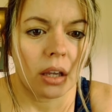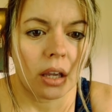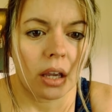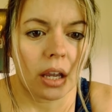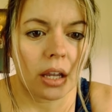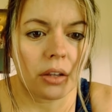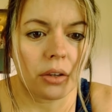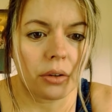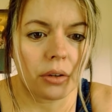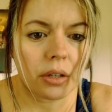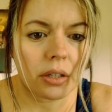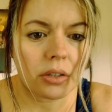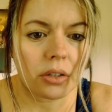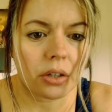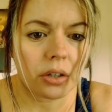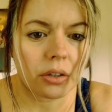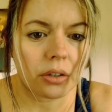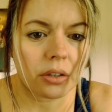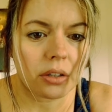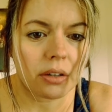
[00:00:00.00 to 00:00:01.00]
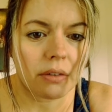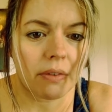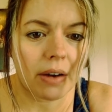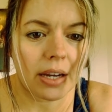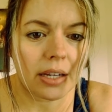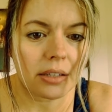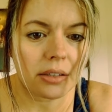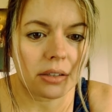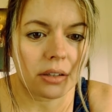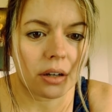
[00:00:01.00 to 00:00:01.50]
And you can turn the
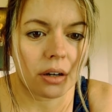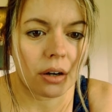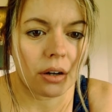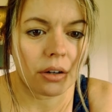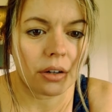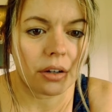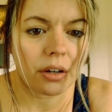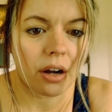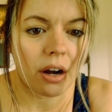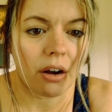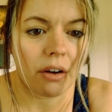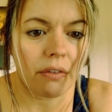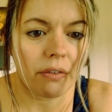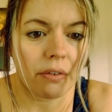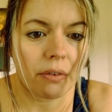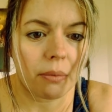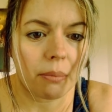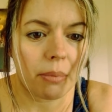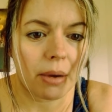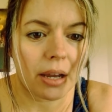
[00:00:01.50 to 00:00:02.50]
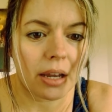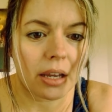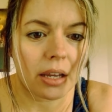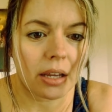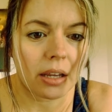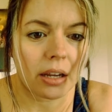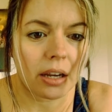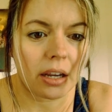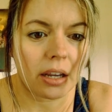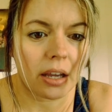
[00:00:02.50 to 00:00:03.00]
device on and off by
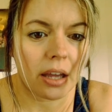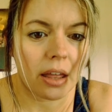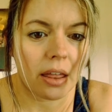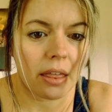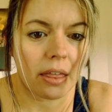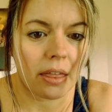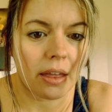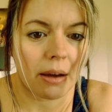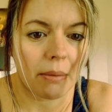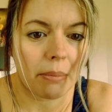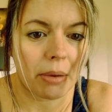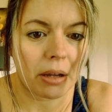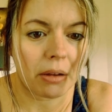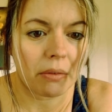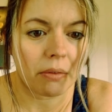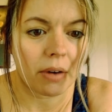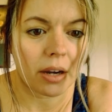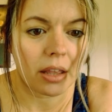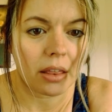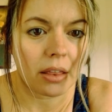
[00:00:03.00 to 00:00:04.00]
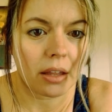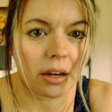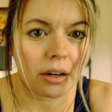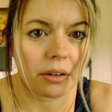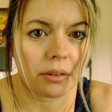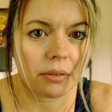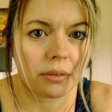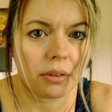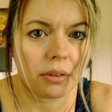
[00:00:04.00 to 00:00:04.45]
hitting that button right there.